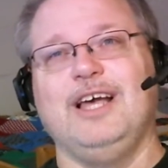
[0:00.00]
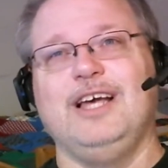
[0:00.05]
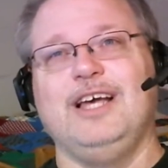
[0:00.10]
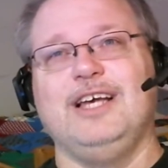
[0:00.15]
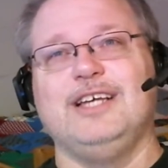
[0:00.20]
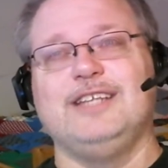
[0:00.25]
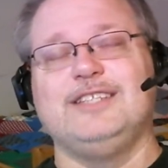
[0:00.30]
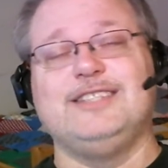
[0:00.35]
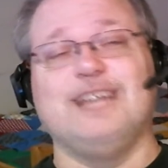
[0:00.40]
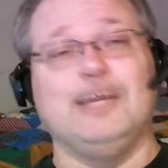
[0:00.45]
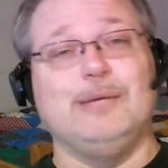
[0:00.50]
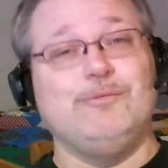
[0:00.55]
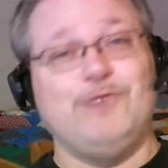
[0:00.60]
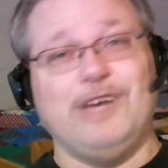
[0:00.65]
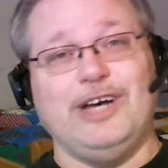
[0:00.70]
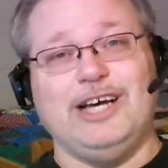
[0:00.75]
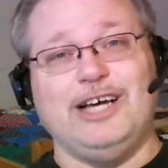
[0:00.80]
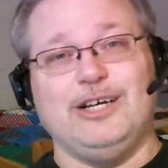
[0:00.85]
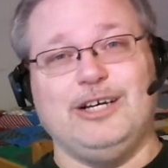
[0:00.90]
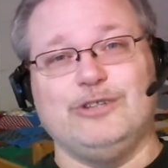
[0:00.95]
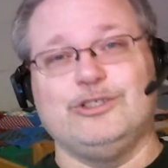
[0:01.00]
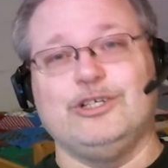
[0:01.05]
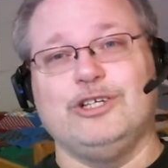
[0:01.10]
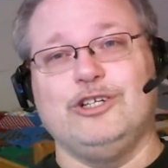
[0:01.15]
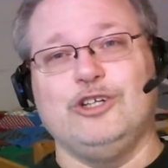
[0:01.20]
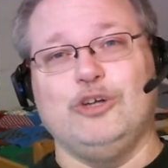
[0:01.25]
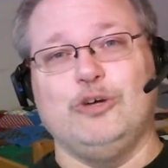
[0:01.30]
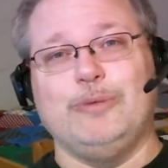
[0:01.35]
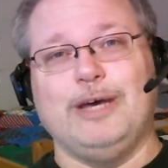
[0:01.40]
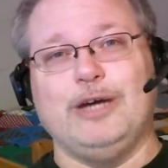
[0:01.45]
Some files,
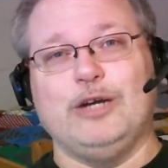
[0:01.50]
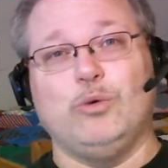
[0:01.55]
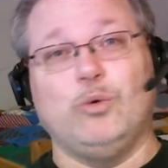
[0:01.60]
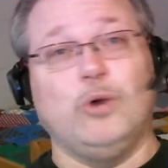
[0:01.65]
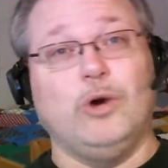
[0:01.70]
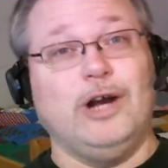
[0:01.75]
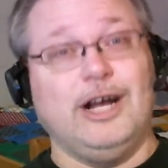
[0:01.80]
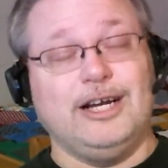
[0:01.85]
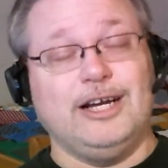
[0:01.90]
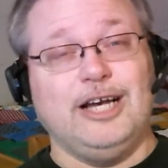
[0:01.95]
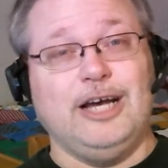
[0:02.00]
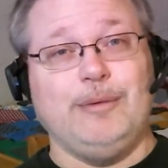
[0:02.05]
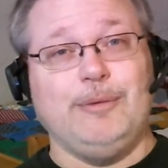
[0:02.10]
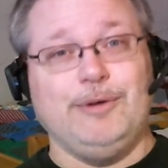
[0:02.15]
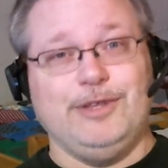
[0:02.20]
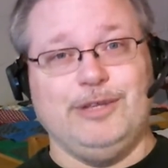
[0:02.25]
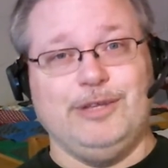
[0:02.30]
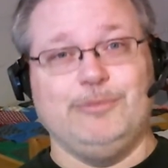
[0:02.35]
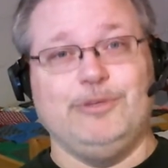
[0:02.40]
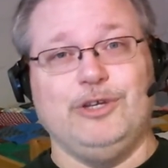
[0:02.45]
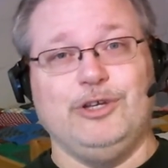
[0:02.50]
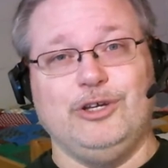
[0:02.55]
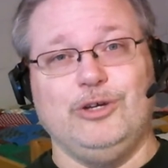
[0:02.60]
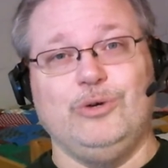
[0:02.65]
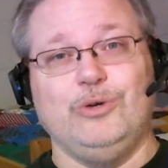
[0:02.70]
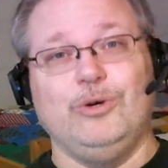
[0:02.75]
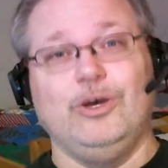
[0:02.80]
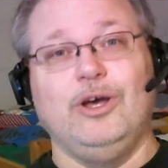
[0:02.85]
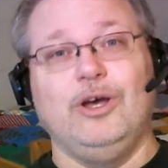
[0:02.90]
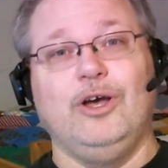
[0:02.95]
no matter where I copy them
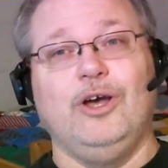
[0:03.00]
to,